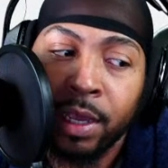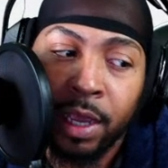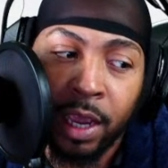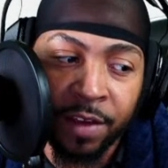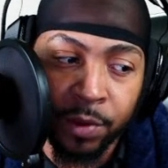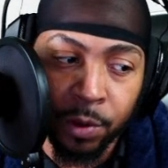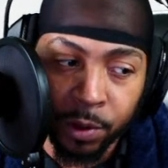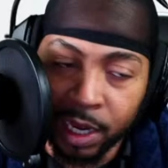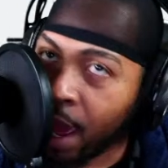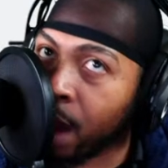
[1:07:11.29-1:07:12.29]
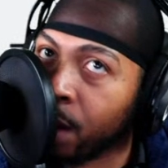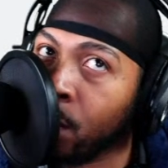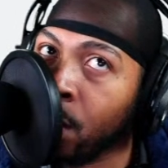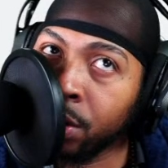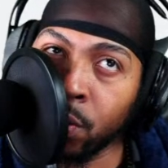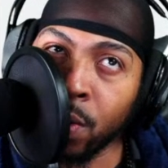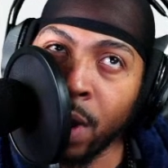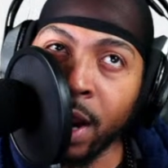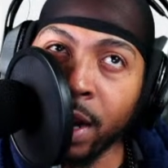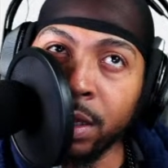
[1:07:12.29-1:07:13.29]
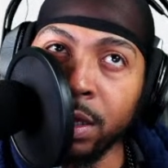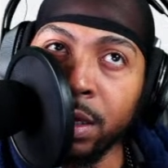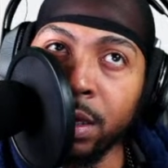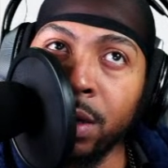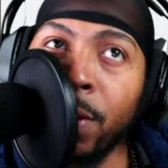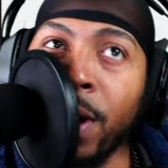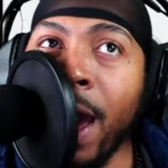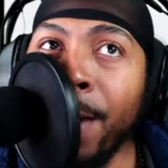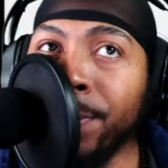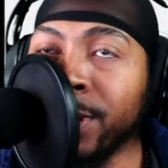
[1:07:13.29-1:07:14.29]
And if you're getting alcohol directly, what happens